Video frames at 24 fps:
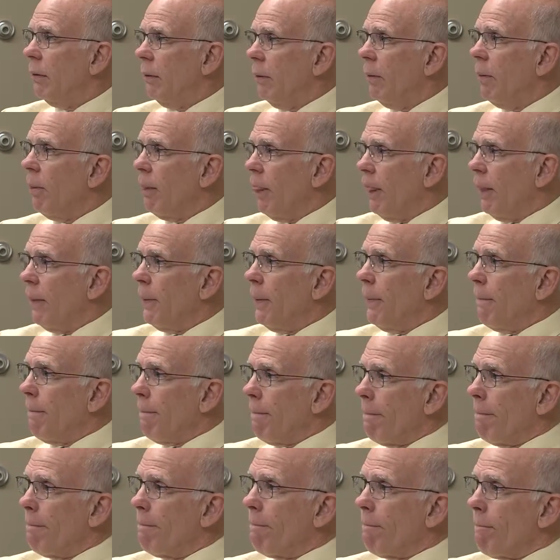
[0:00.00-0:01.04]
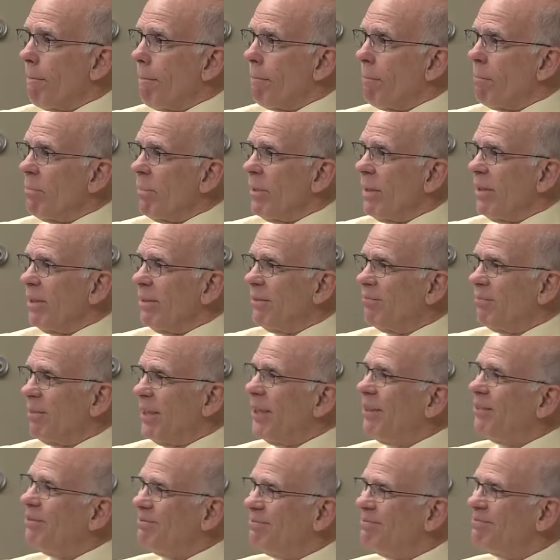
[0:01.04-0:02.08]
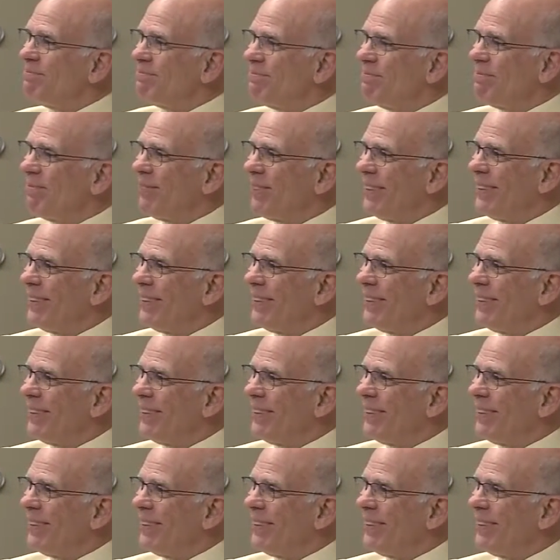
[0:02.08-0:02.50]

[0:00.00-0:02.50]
Dave gave me the 2-minute mark about 30